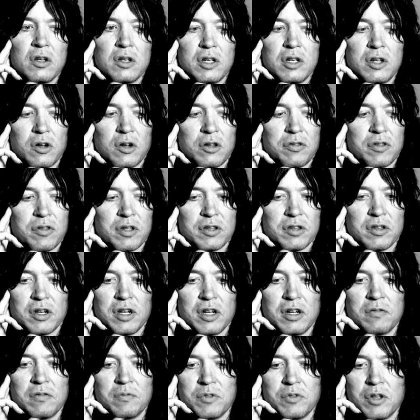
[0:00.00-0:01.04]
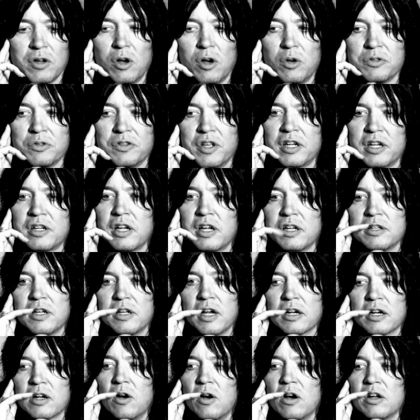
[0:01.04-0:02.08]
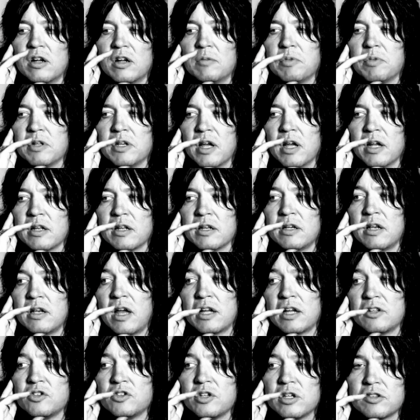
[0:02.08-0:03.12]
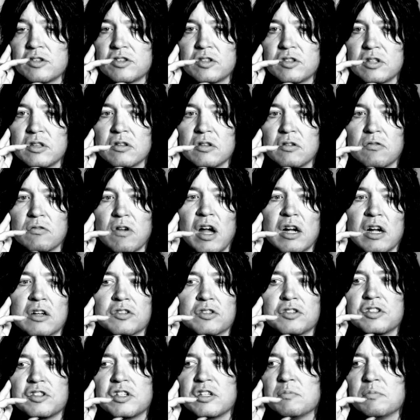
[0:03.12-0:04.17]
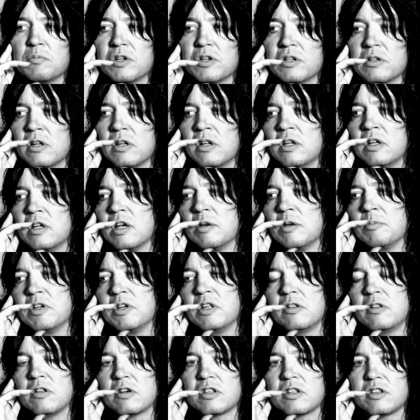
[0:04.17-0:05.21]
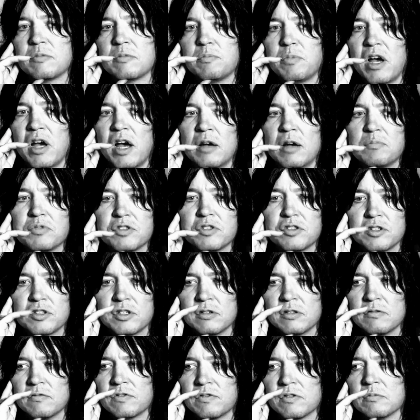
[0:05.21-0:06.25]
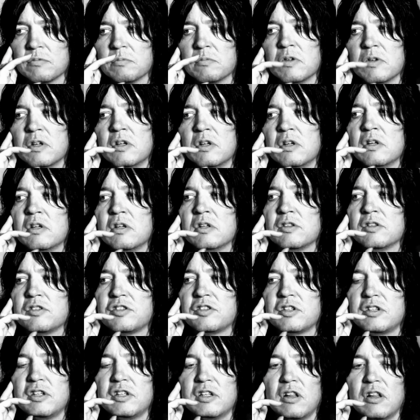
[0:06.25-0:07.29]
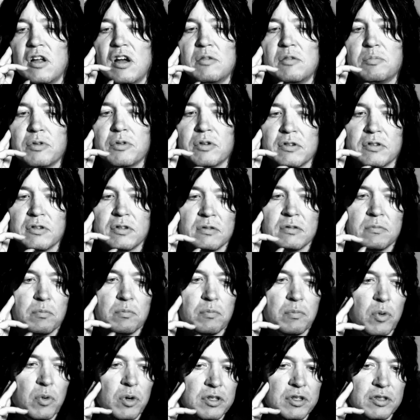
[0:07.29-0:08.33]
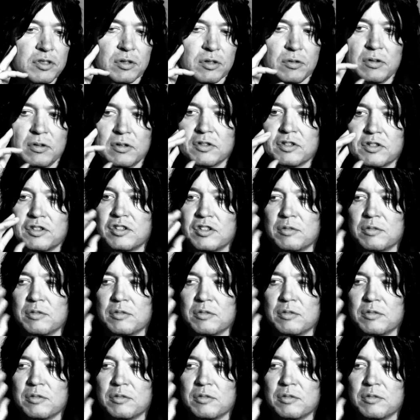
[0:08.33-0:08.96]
you know, I think that the whole decade got caught up in that, and not just in the rock scene, but, I mean, you look at the pop scene, from Cyndi Lauper to Boy George